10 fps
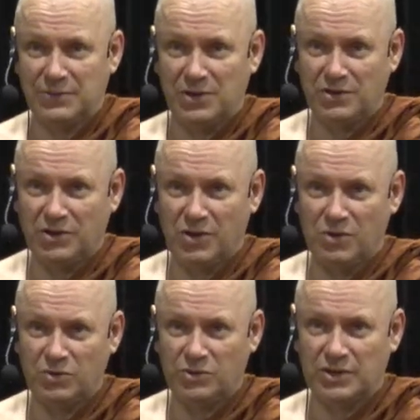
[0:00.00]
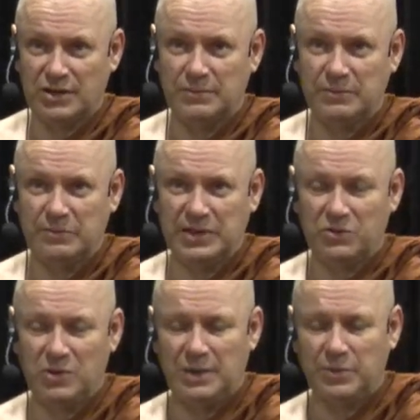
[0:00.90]
We don't know who is going to be
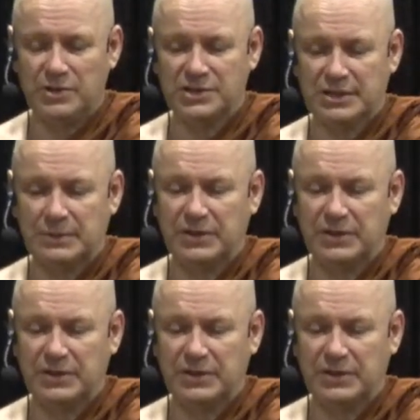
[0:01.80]
the right person,